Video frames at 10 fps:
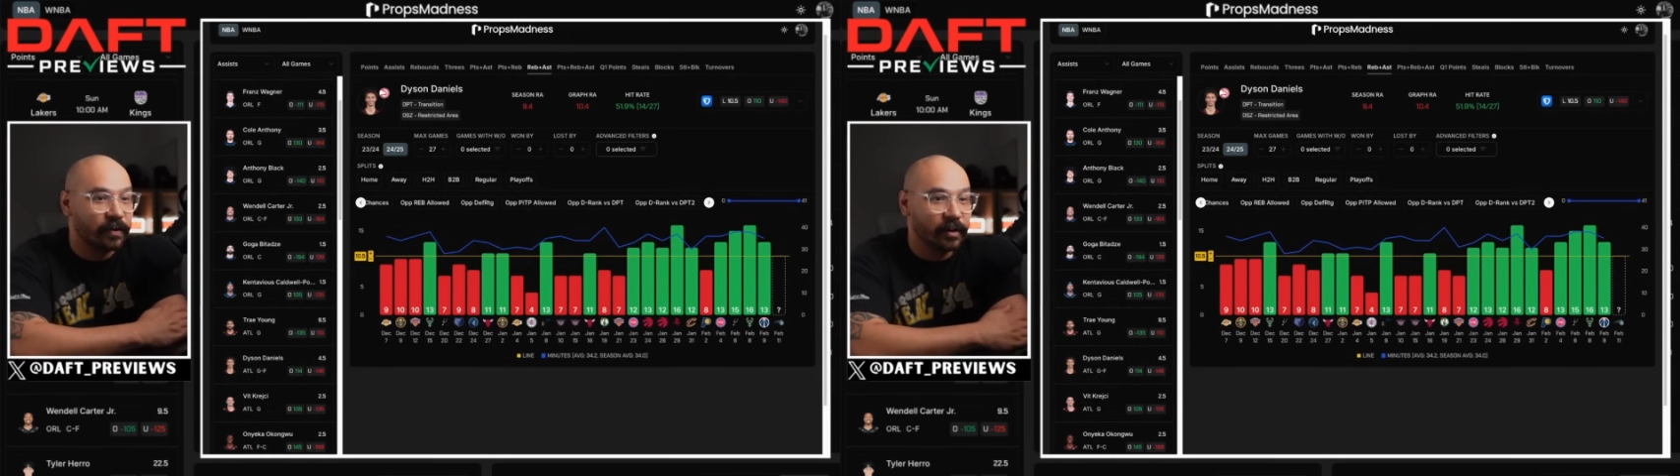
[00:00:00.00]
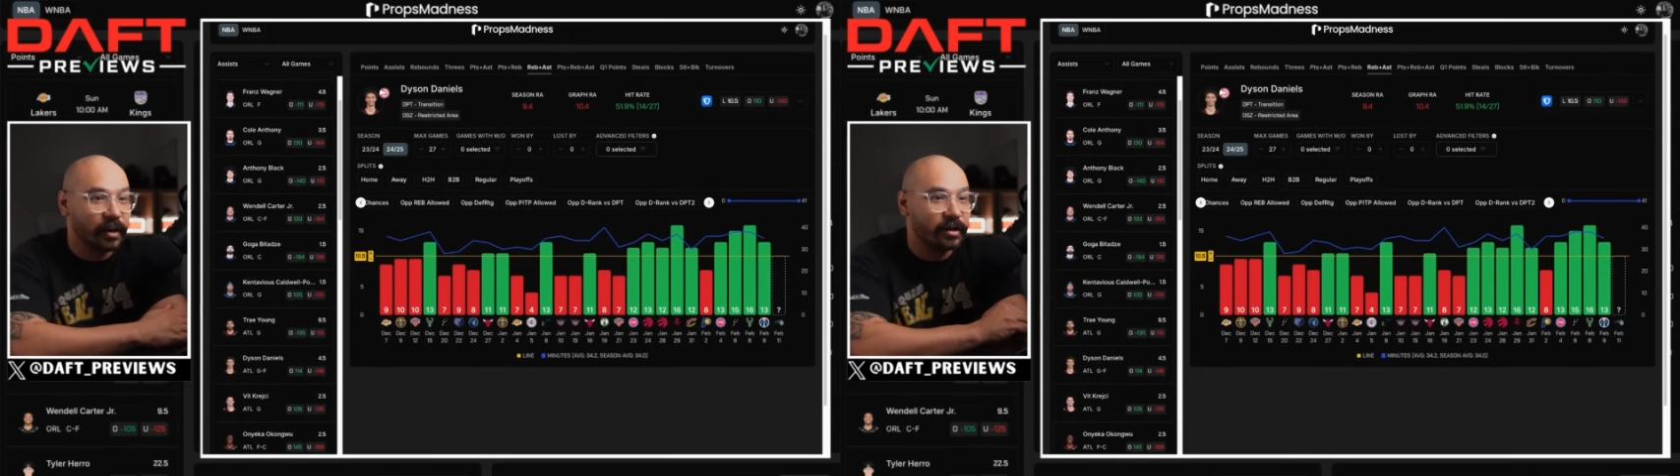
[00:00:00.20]
the
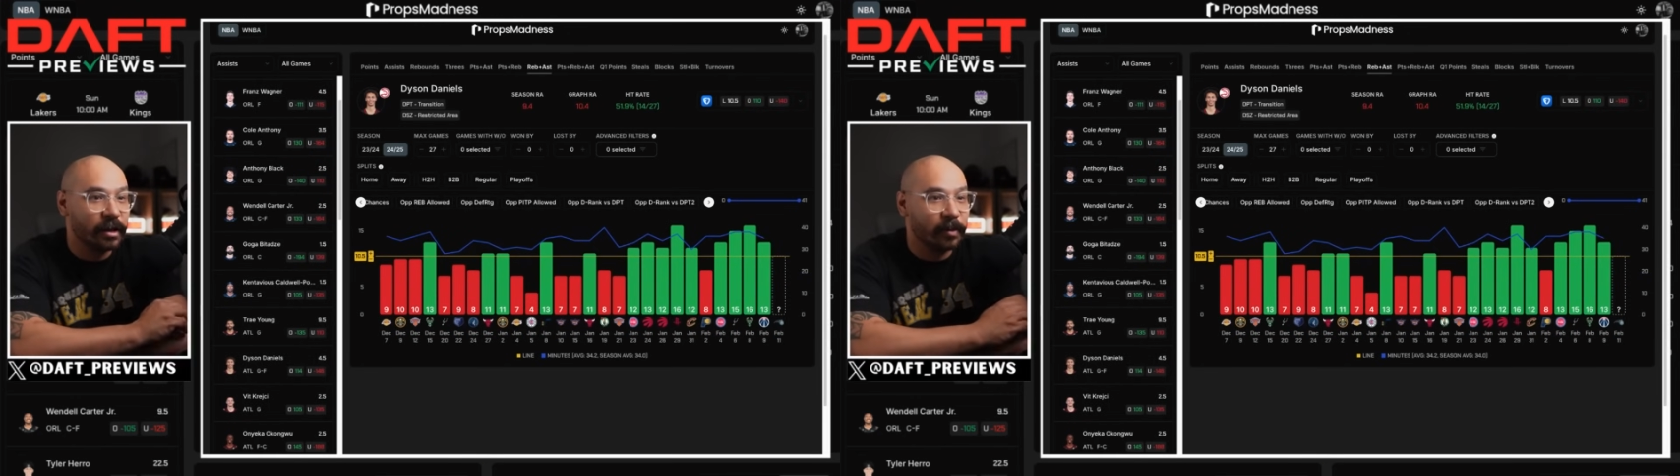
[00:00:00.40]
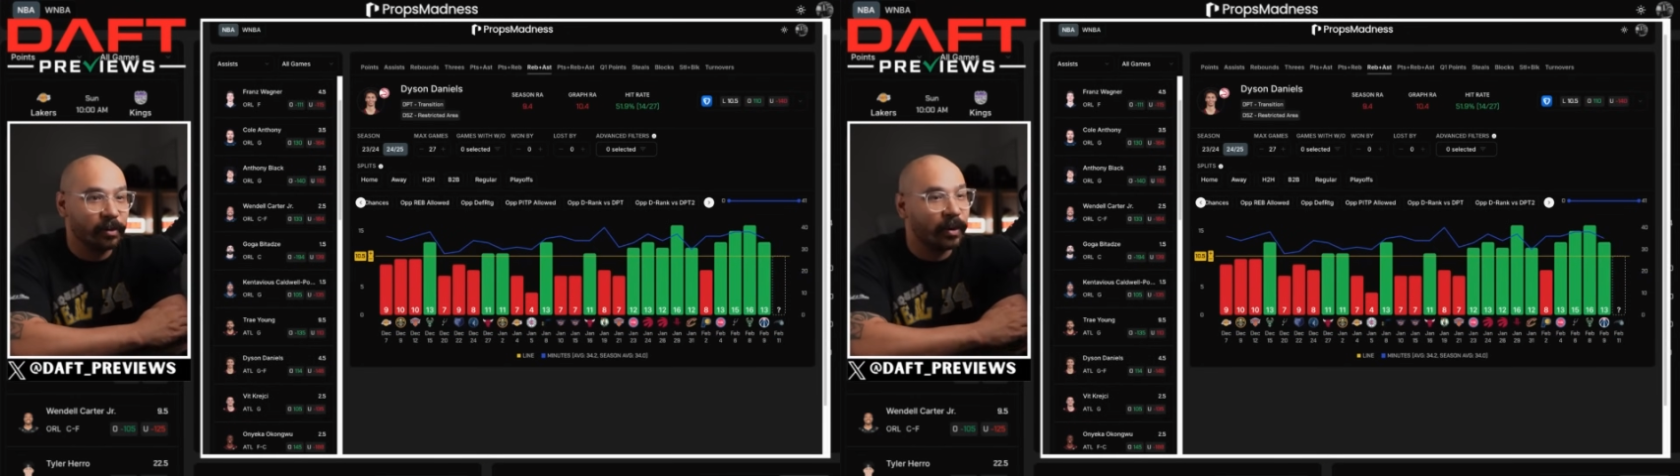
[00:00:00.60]
last
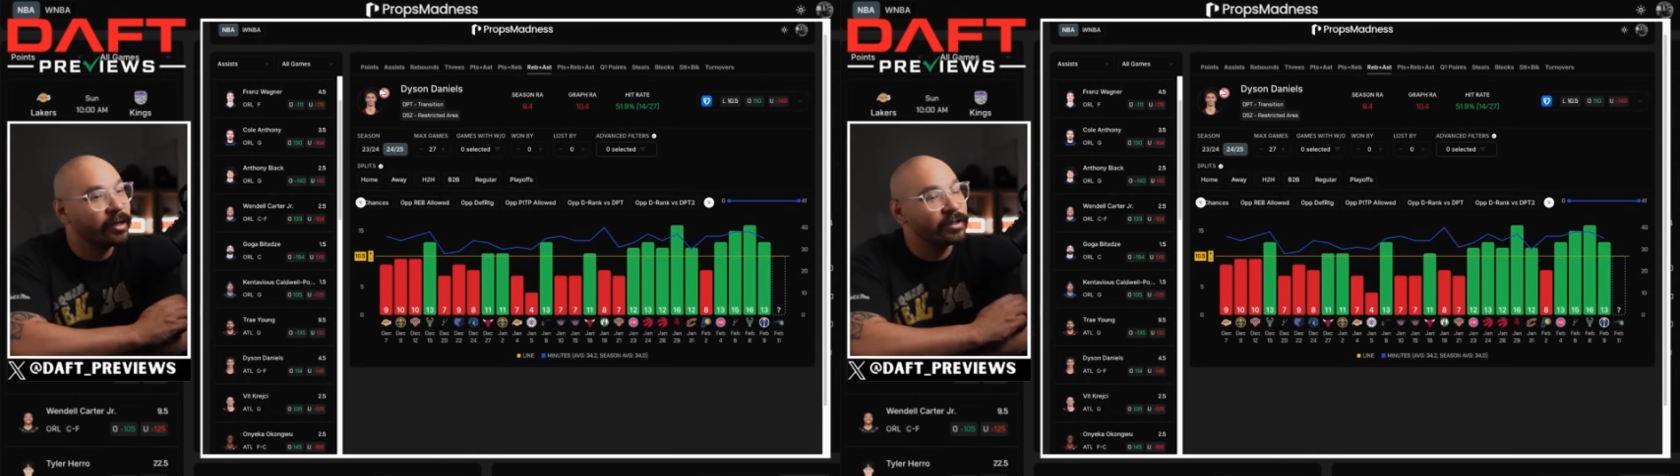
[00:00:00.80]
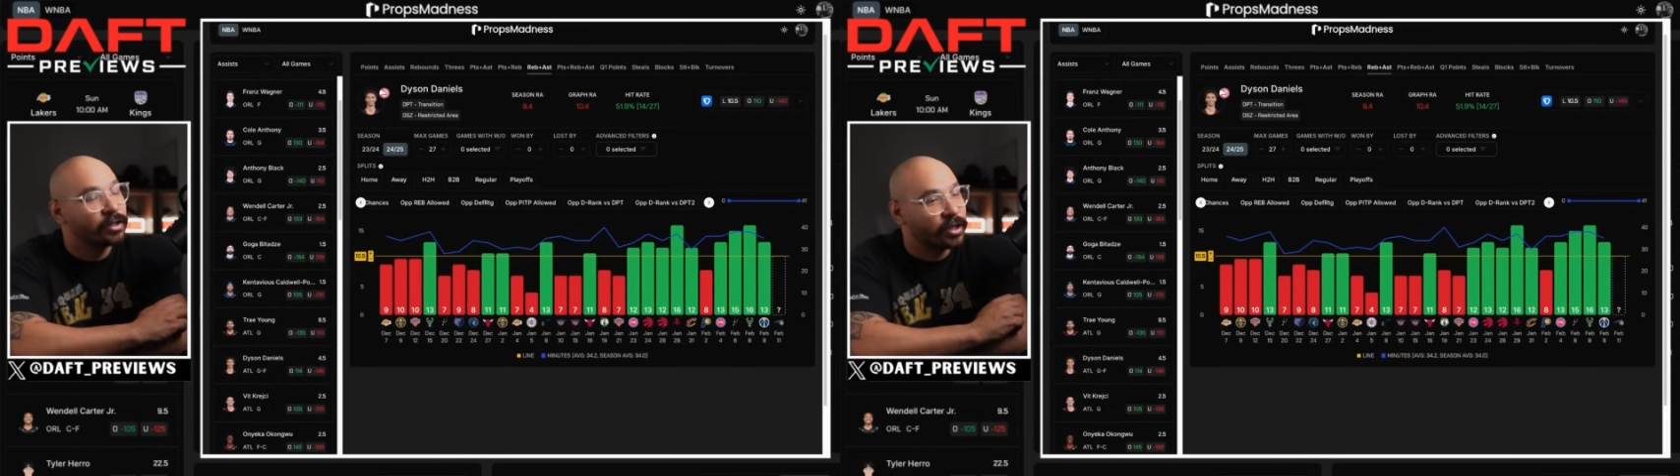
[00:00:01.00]
couple of
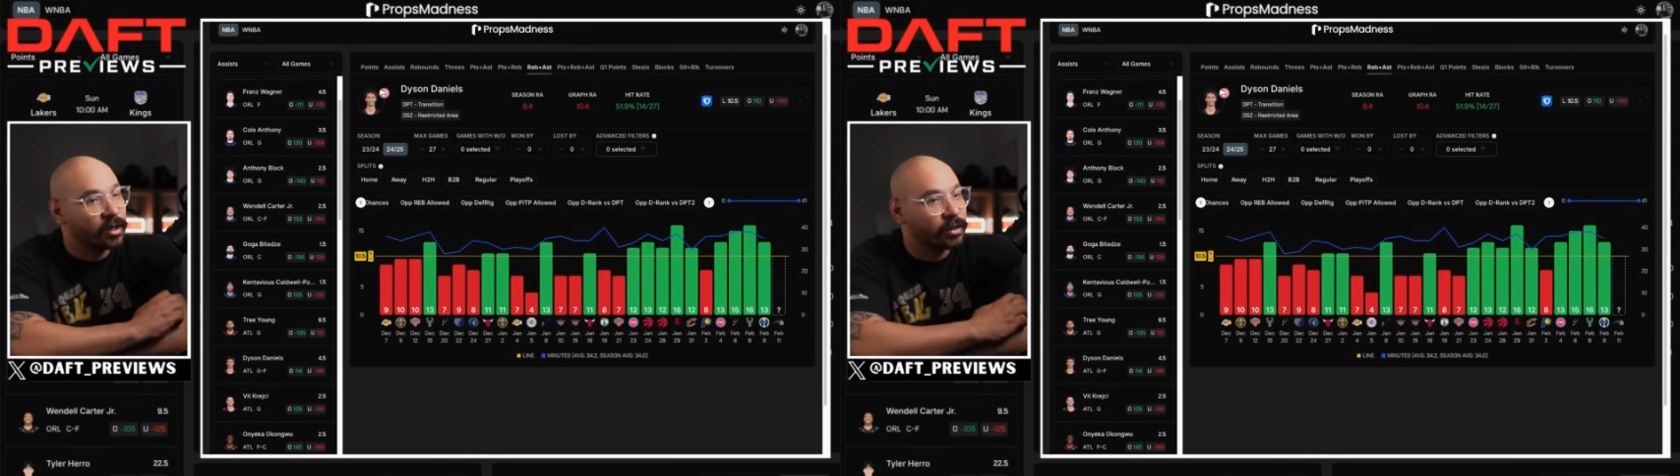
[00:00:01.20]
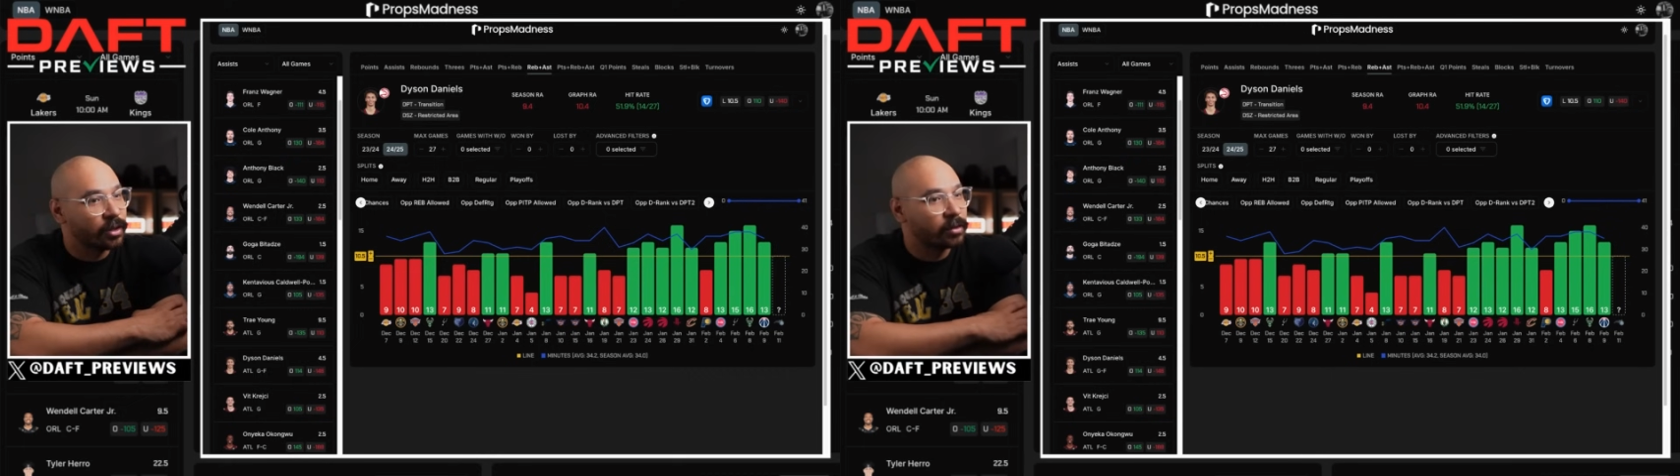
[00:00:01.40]
weeks since
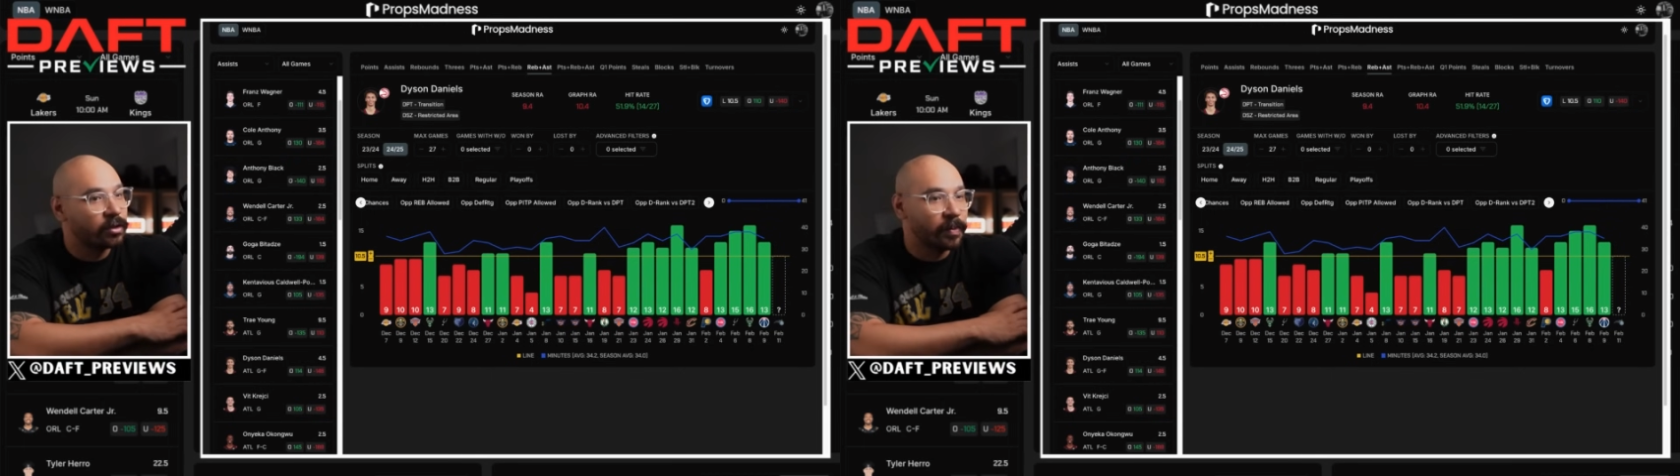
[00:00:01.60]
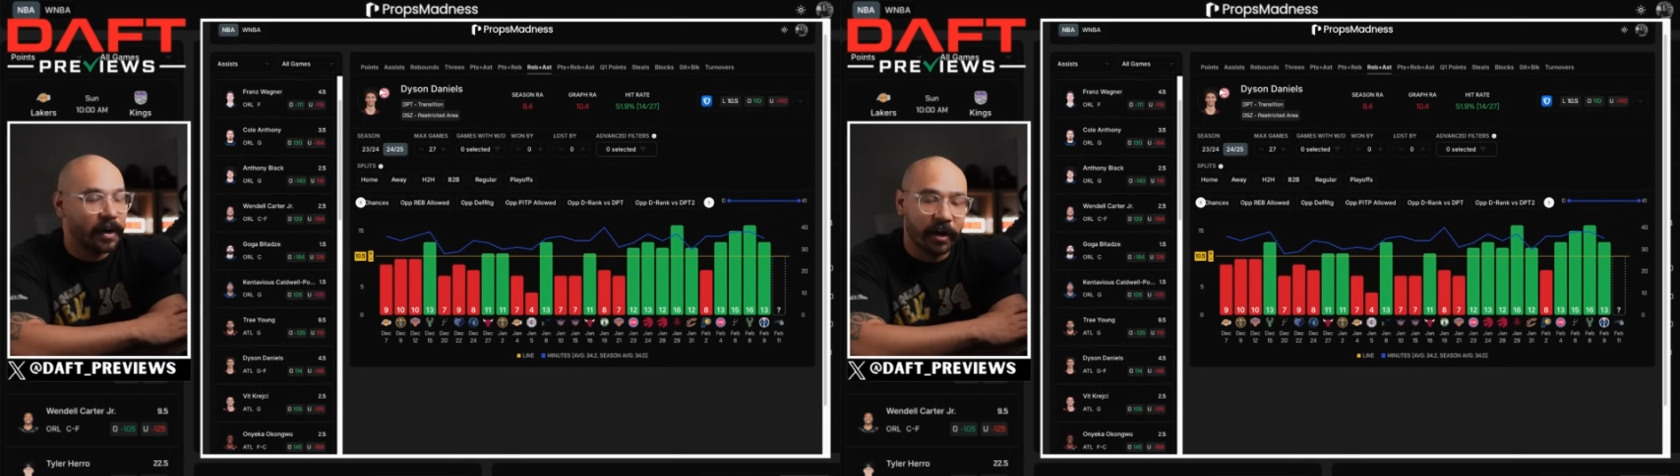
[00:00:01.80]
Jalen Johnson's
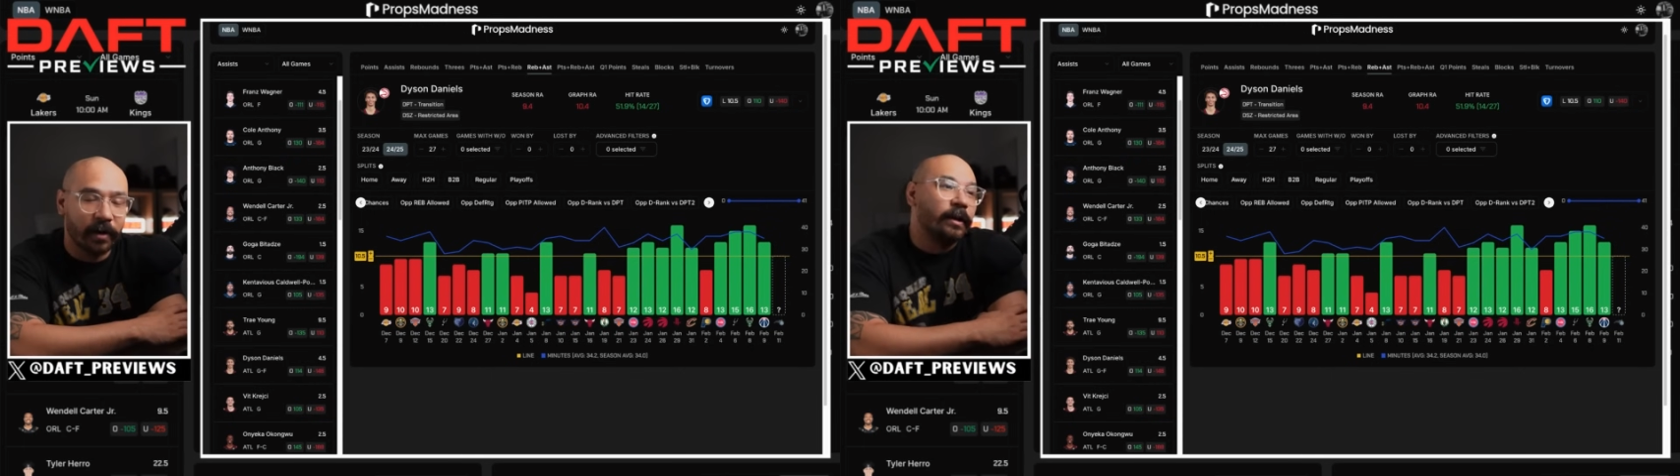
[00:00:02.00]
been out.